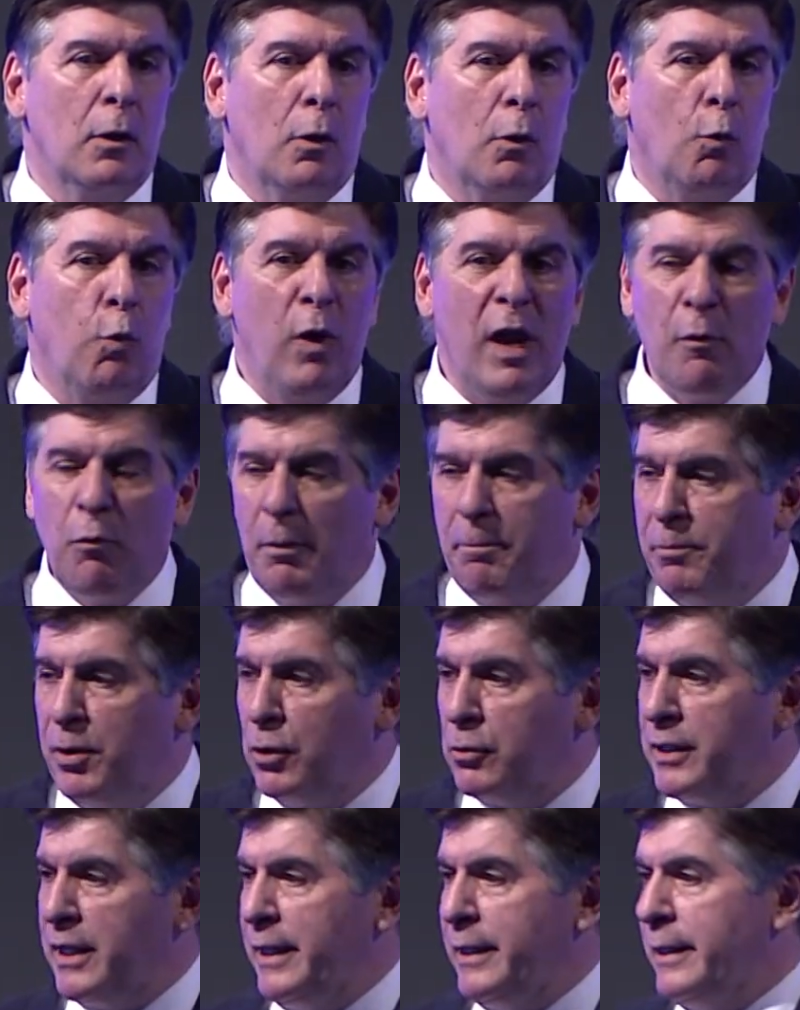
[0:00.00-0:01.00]
We were
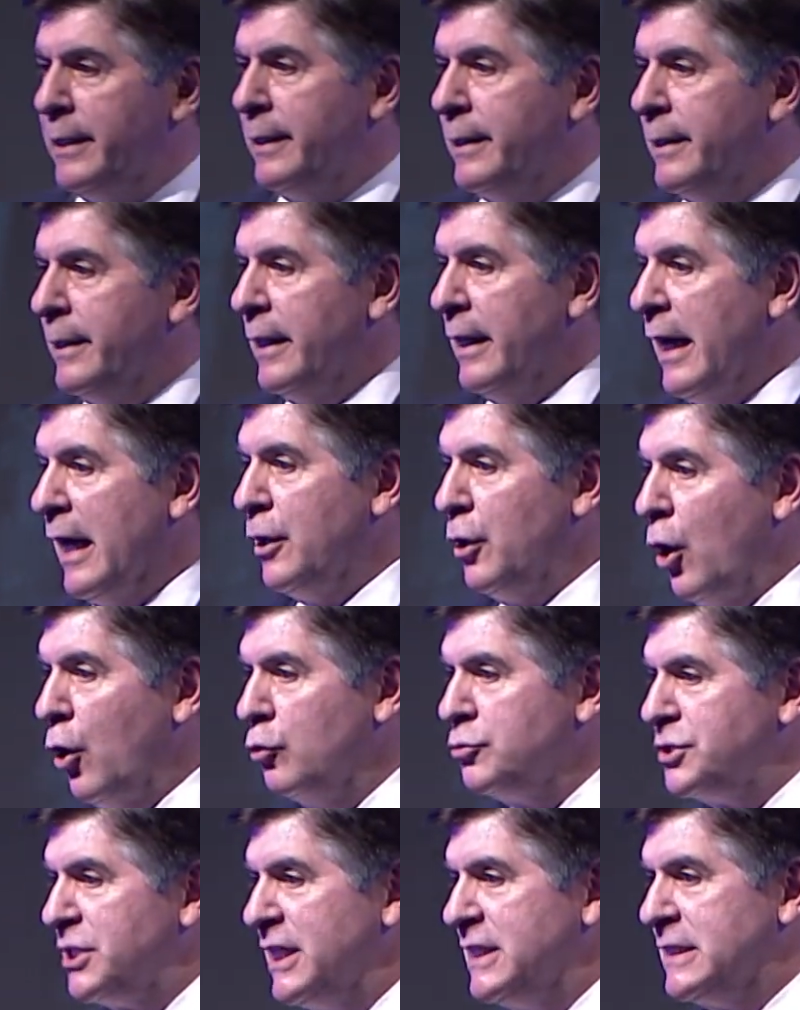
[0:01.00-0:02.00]
building an
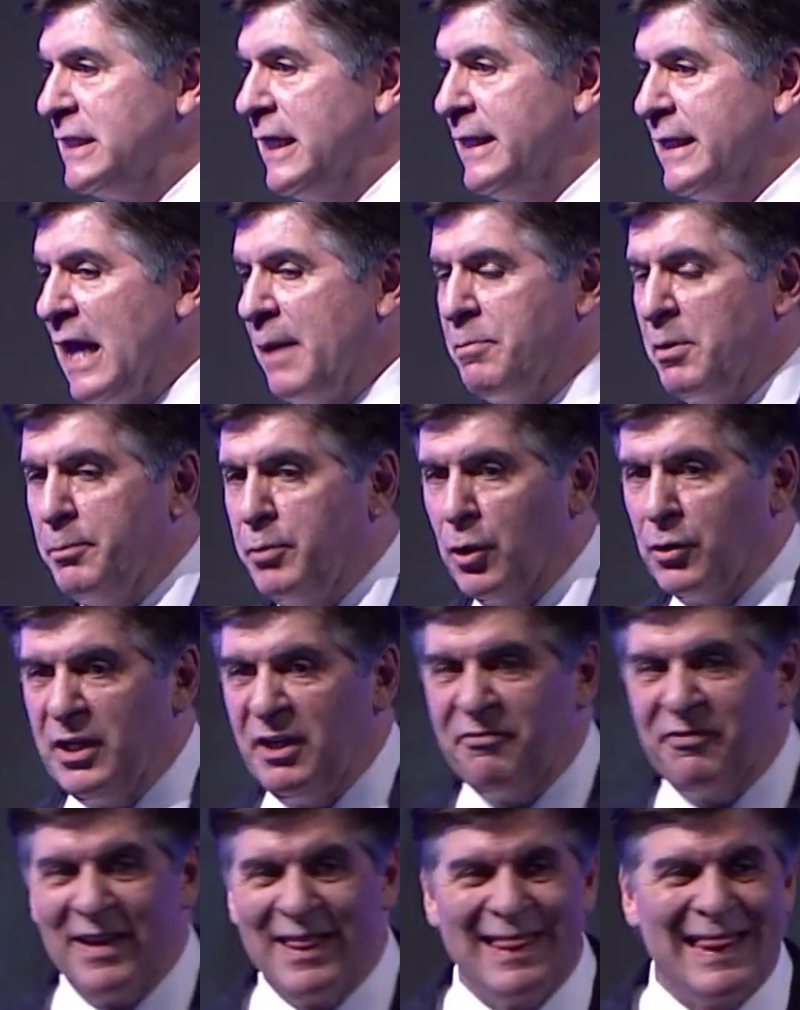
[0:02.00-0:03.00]
OTT capability
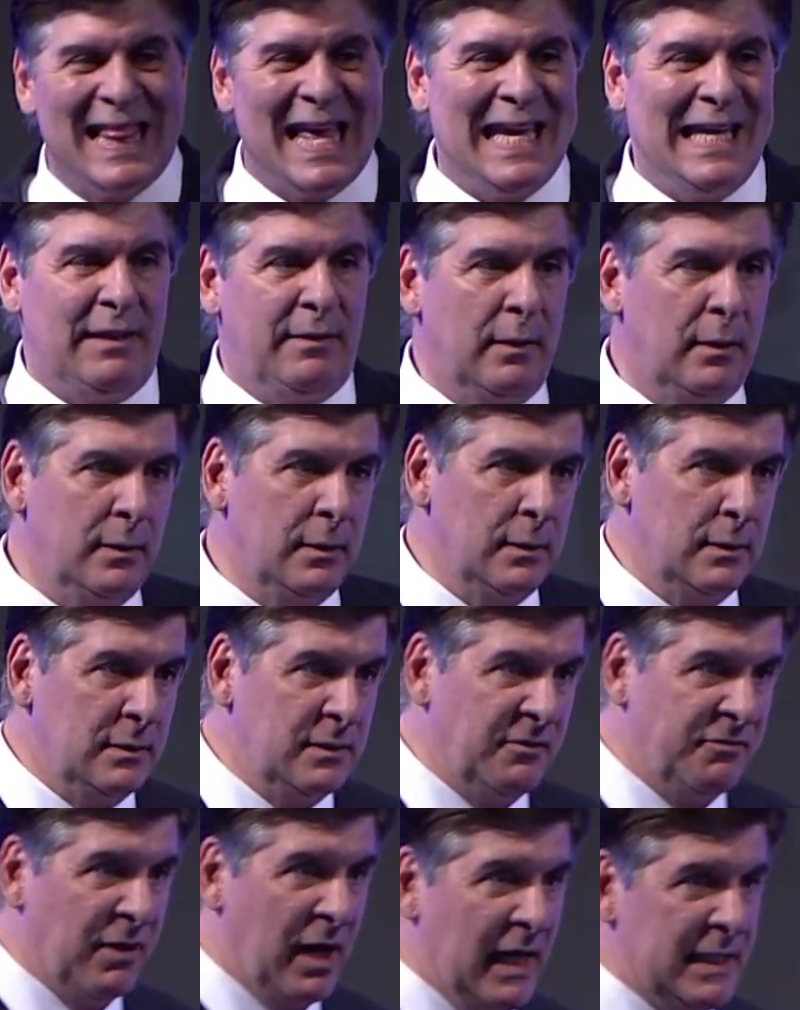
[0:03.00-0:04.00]
for LAID
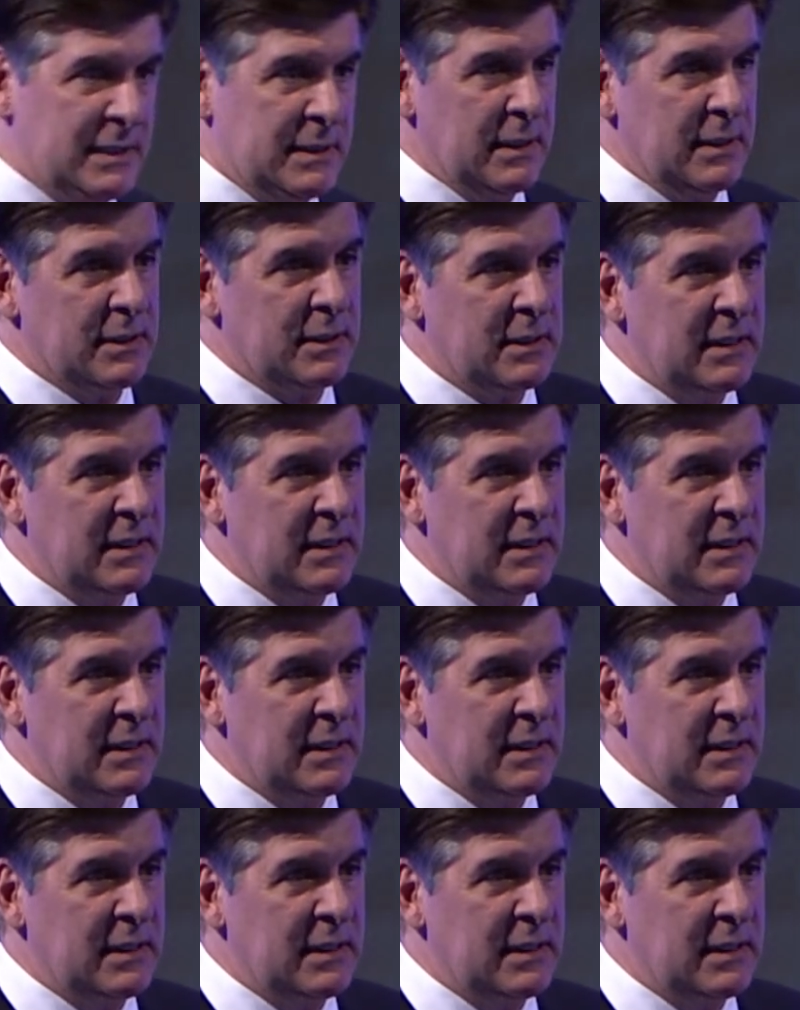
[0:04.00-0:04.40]
devices.